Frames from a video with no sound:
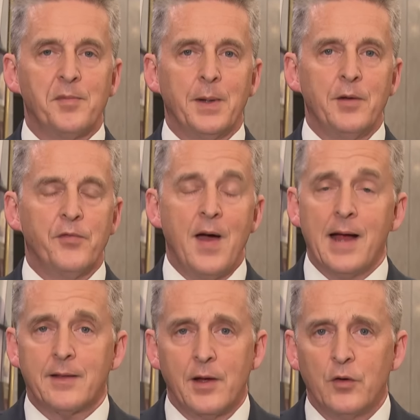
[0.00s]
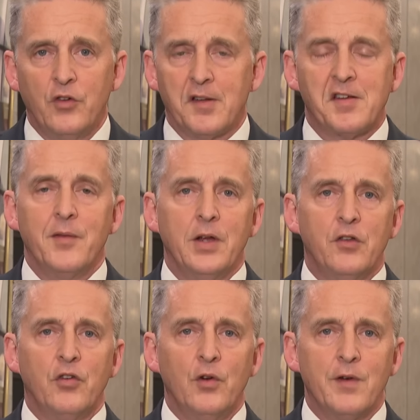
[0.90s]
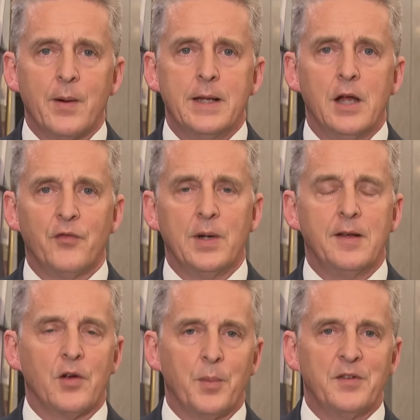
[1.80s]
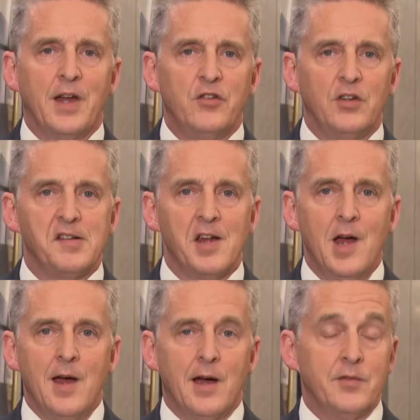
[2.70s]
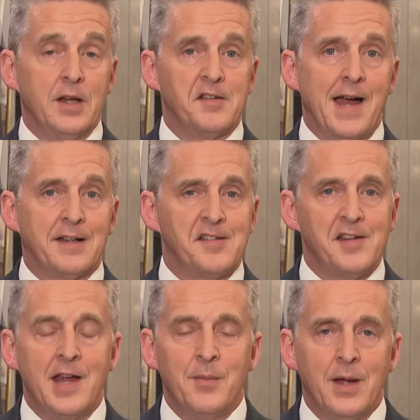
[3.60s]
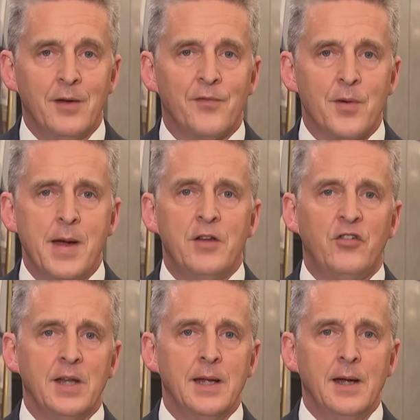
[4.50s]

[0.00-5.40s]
but in fact, they're just giving two very different interpretations of the exact same information,